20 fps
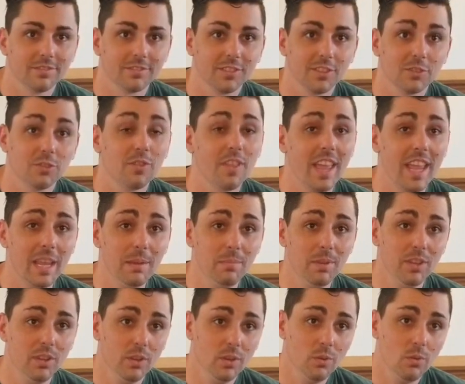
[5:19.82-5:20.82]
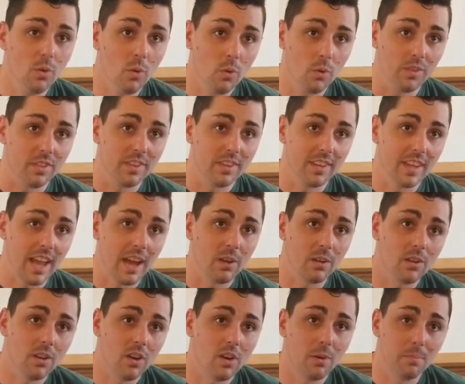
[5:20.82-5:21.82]
So the ABU, or the
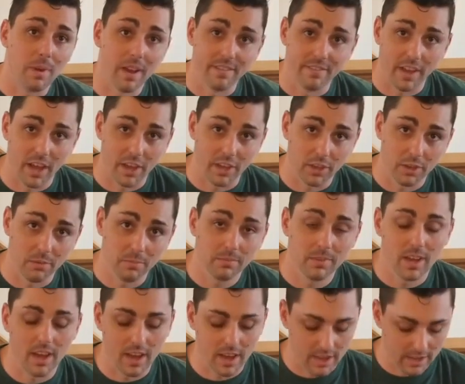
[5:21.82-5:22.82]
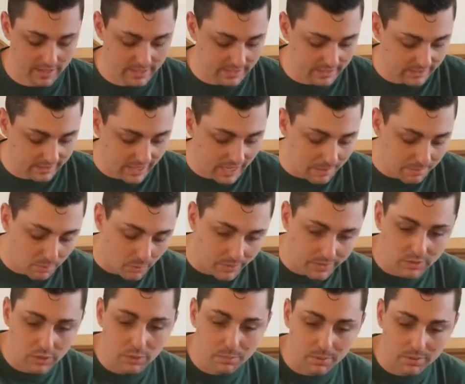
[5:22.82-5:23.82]
alcohol by volume, is
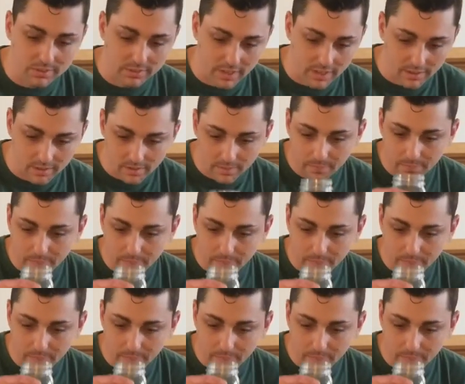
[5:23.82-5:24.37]
8.2%.